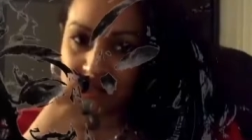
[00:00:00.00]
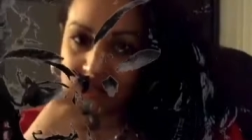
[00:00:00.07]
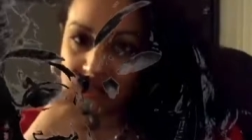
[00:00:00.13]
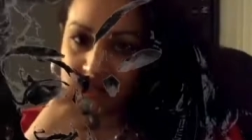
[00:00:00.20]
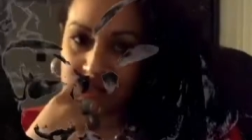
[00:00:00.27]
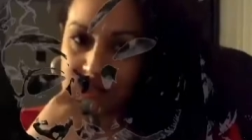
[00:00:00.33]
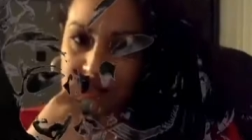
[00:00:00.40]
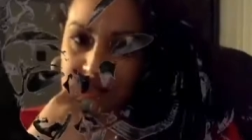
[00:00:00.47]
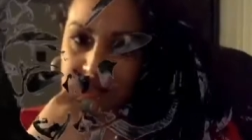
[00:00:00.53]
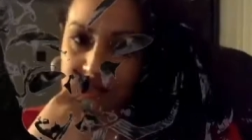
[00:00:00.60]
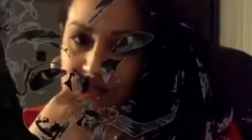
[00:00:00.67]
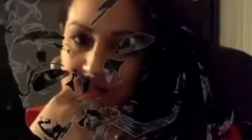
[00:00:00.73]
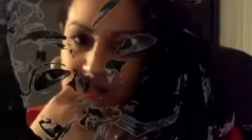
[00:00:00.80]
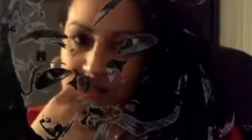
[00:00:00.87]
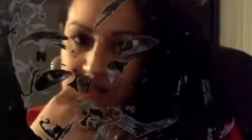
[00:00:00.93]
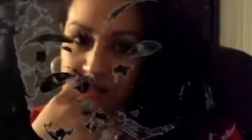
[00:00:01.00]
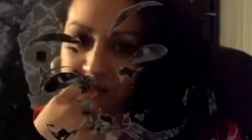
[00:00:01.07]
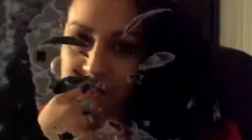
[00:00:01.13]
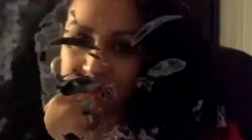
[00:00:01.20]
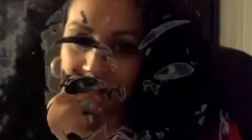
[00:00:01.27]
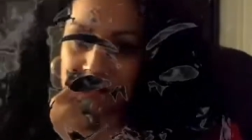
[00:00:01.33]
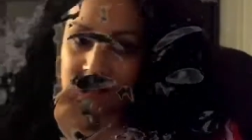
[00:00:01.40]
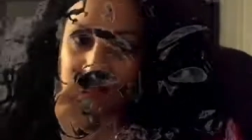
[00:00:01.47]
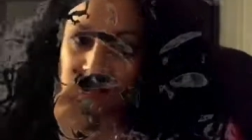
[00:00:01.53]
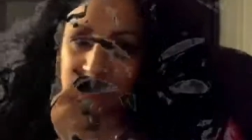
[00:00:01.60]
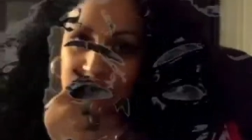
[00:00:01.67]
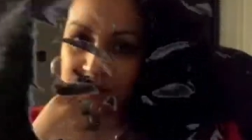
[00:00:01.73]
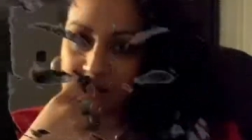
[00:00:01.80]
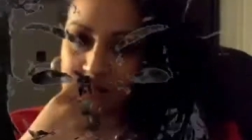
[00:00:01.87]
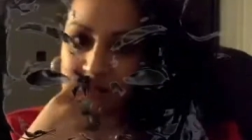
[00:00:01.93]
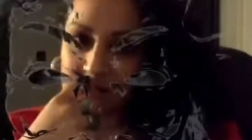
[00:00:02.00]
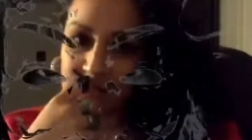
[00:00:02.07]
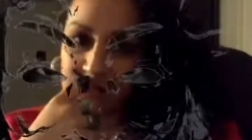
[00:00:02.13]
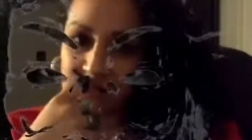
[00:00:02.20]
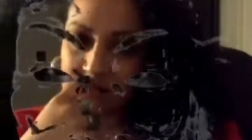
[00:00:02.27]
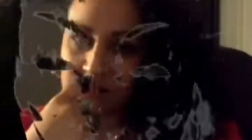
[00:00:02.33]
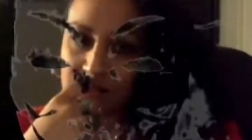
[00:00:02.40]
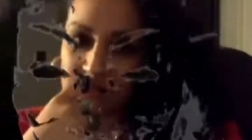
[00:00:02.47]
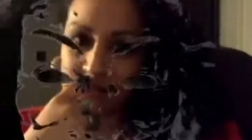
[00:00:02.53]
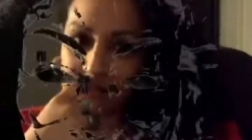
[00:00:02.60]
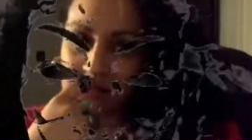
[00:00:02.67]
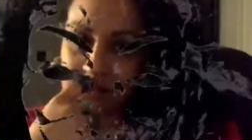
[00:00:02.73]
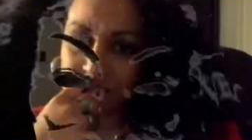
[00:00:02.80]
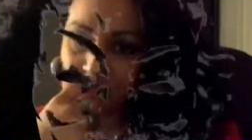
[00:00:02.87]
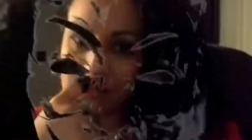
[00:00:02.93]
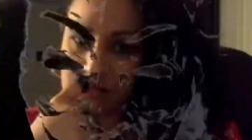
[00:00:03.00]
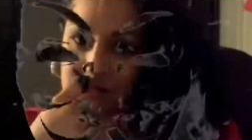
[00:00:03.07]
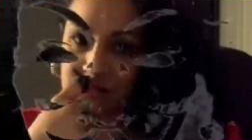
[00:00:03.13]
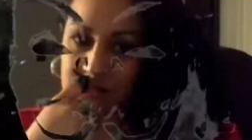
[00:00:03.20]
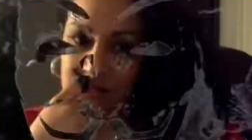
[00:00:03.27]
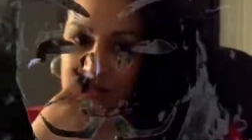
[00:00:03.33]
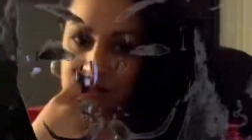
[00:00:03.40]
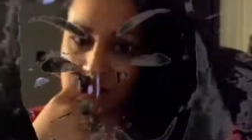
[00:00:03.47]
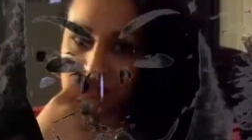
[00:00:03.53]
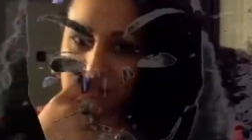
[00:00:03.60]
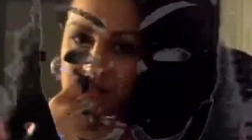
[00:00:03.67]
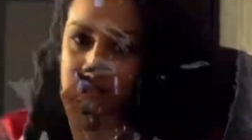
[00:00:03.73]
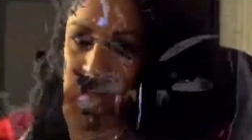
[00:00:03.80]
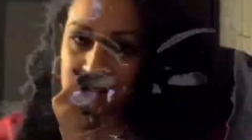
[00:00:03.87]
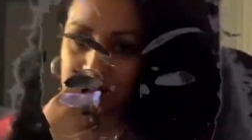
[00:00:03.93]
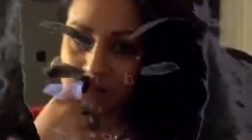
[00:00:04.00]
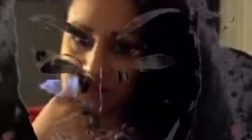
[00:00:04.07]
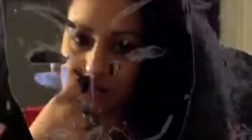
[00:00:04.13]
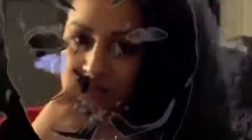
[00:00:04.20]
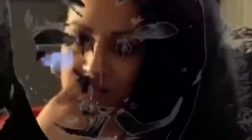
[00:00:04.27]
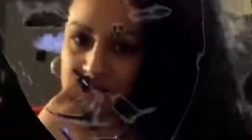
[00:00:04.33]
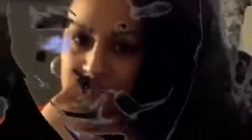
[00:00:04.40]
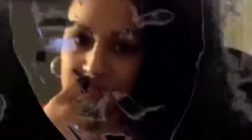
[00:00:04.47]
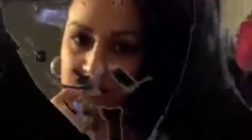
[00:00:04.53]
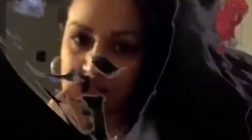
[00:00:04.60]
me. Remember I'll fucking destroy you. I